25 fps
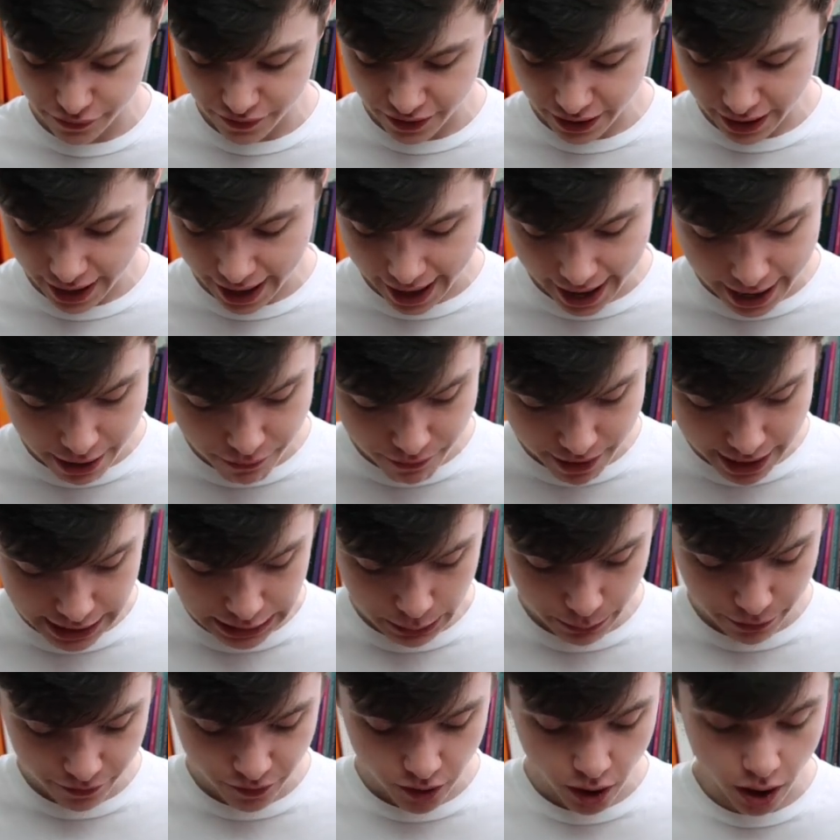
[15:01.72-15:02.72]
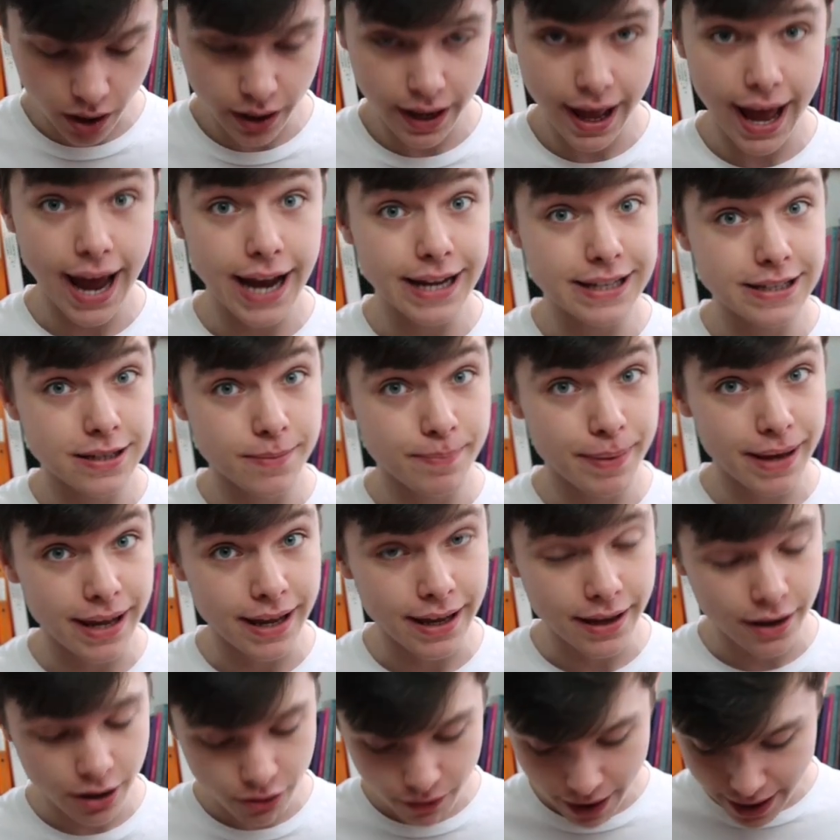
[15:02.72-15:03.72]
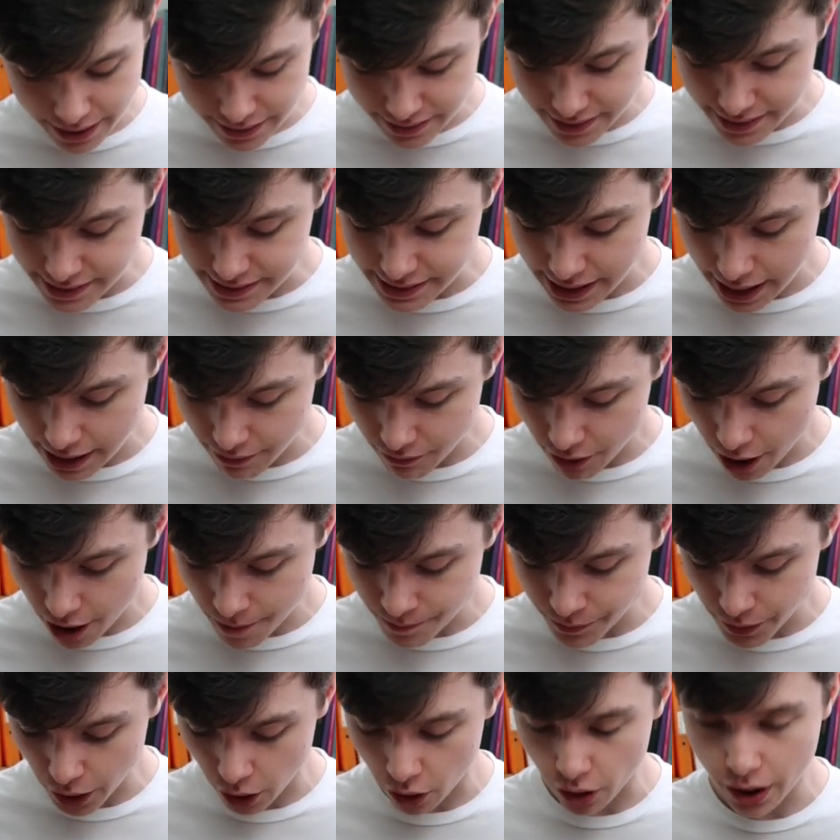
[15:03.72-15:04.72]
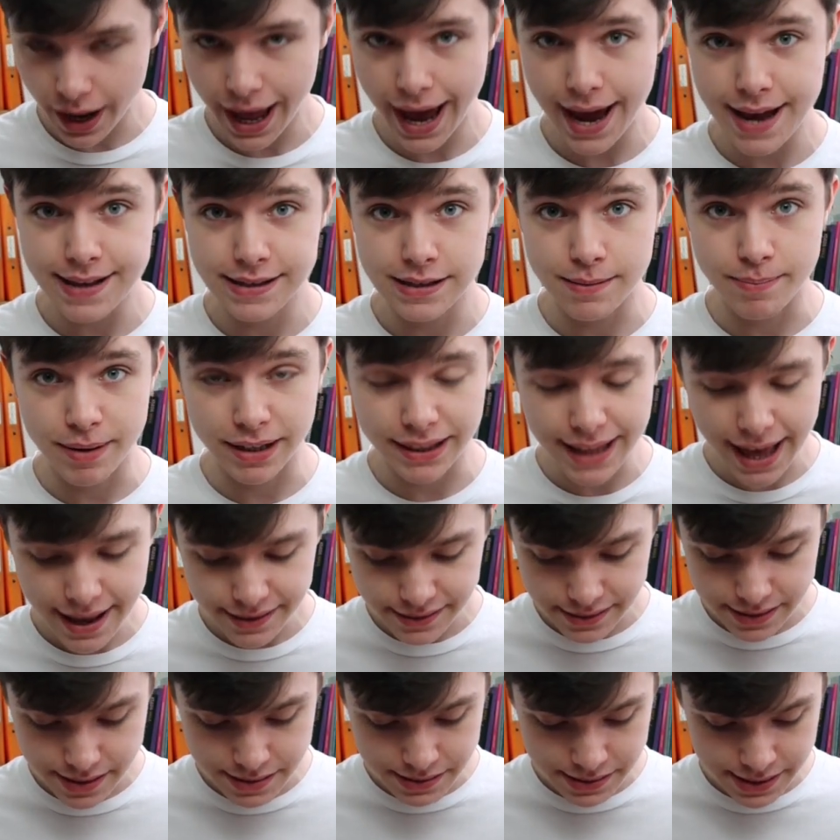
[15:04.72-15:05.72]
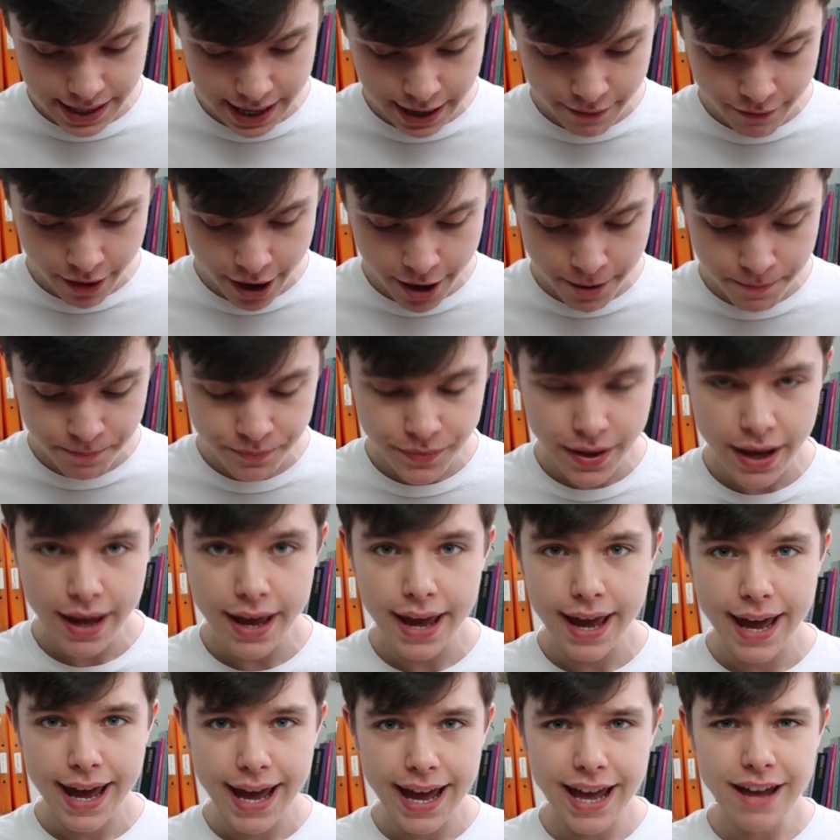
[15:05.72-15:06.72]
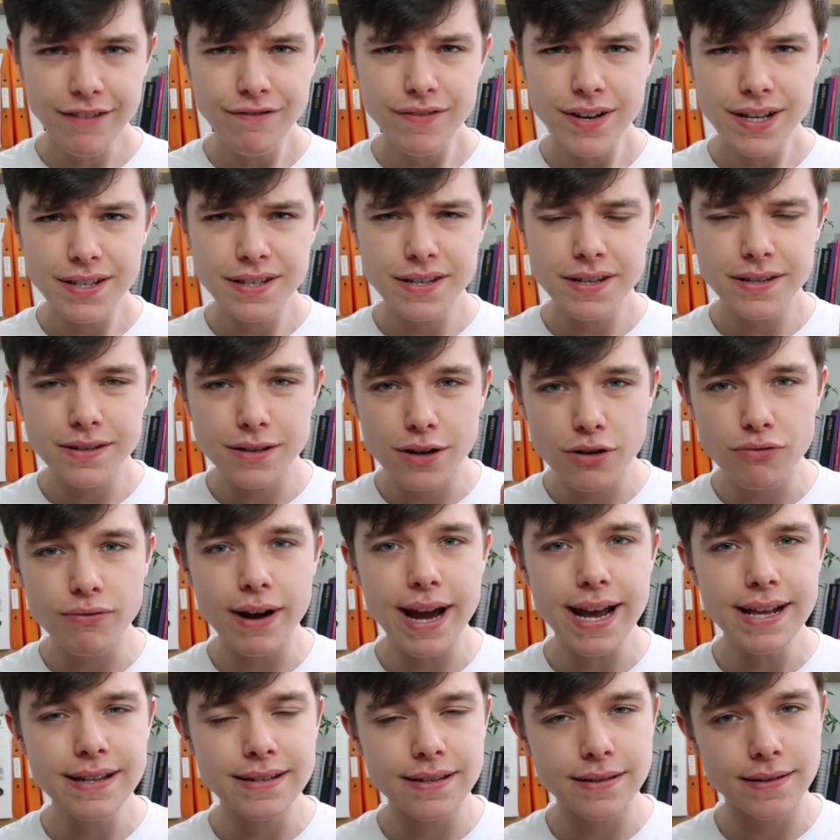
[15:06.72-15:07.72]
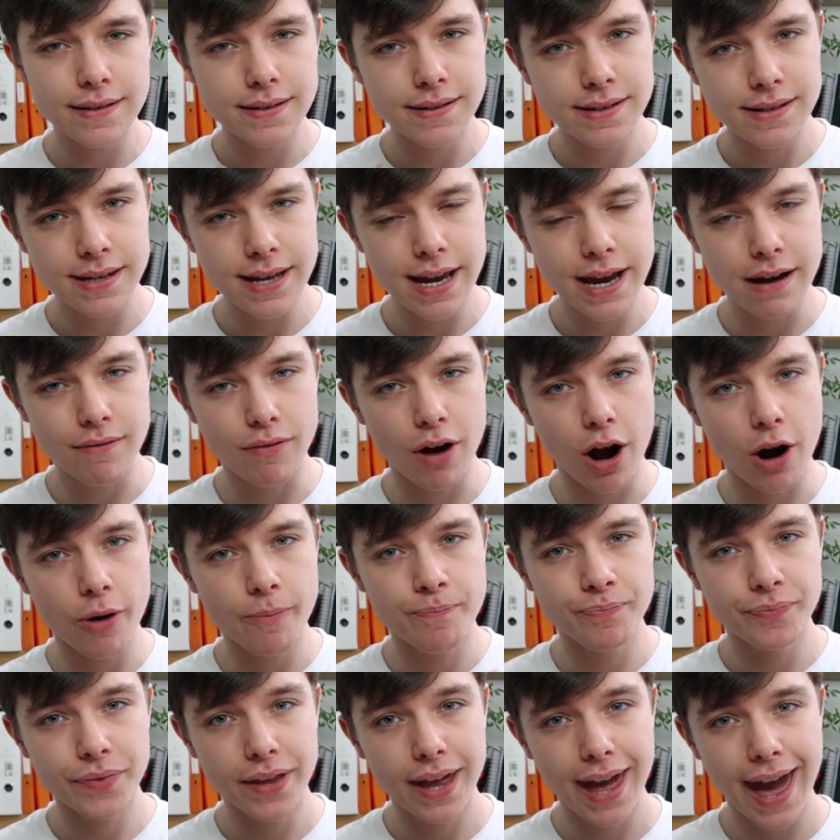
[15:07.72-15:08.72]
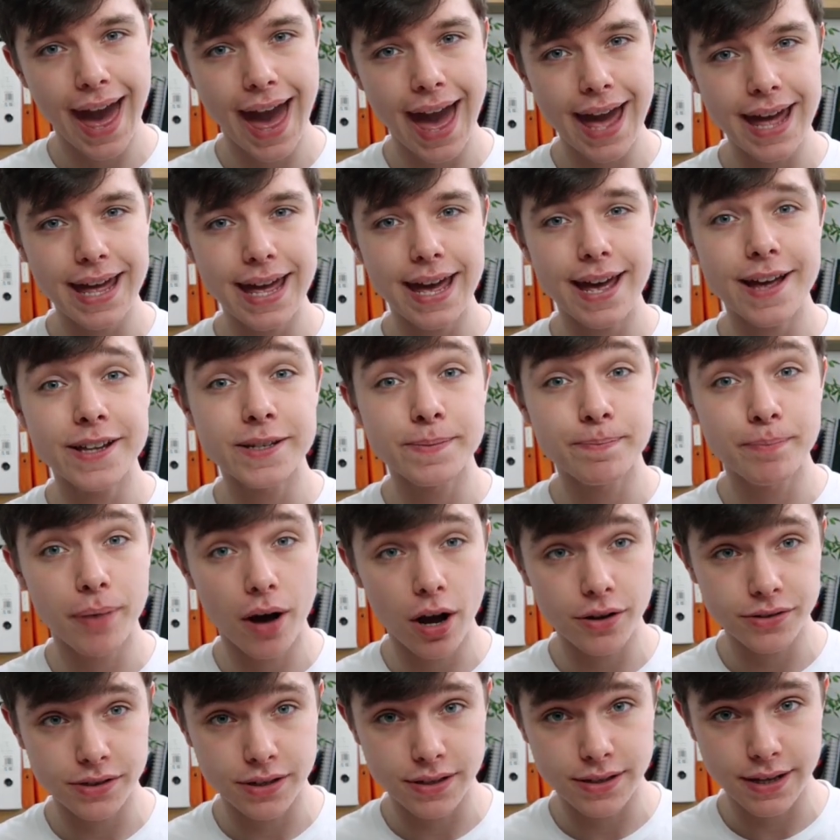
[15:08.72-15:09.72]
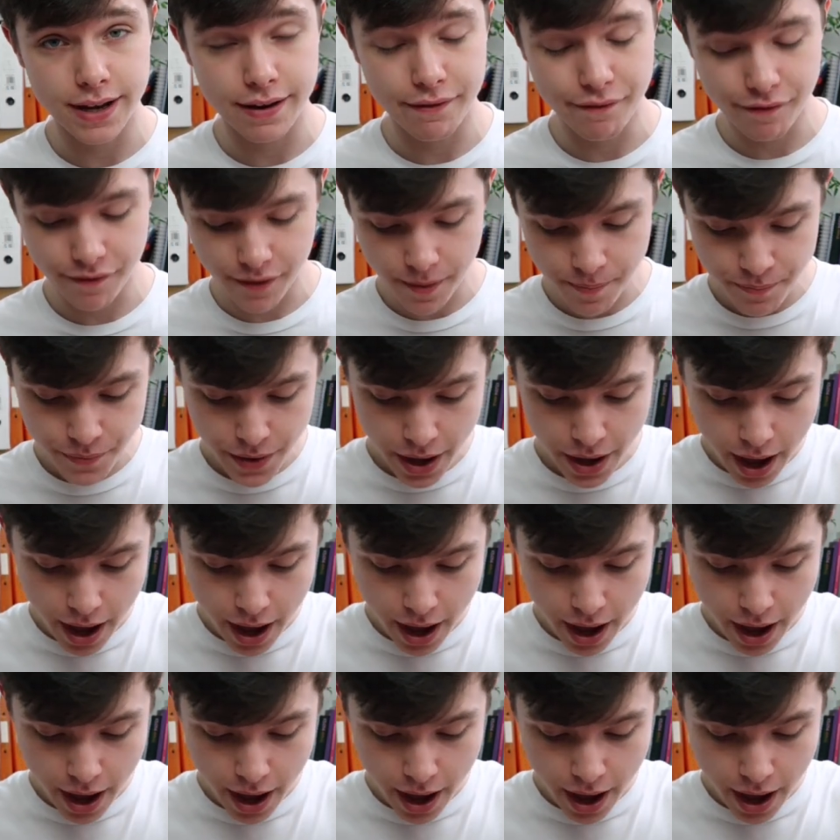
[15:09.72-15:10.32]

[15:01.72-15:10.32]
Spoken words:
for k really. We've got k to be greater than 0 or k to be less than 0. If it is greater than 0, k is positive.